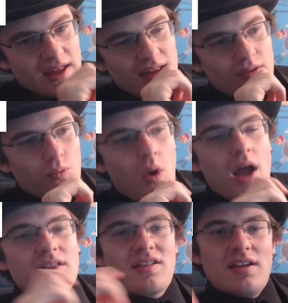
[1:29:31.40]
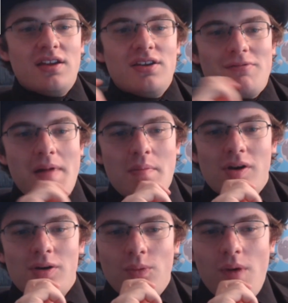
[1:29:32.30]
Watson,
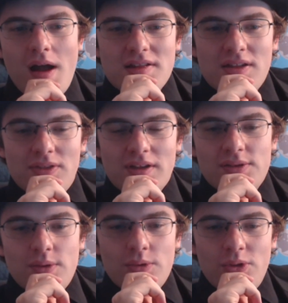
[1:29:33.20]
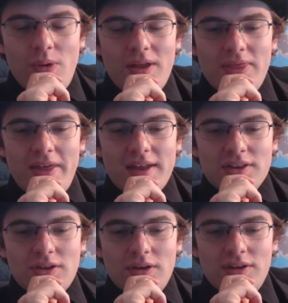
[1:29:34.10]
remember? Watson, the one that
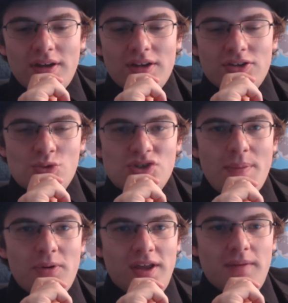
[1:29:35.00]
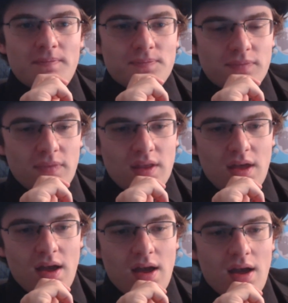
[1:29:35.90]
could do Jeopardy.
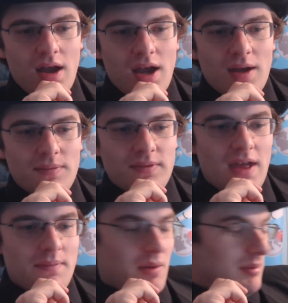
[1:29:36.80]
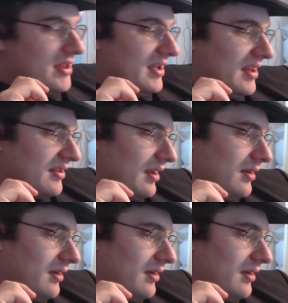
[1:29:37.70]
That publicity stunt.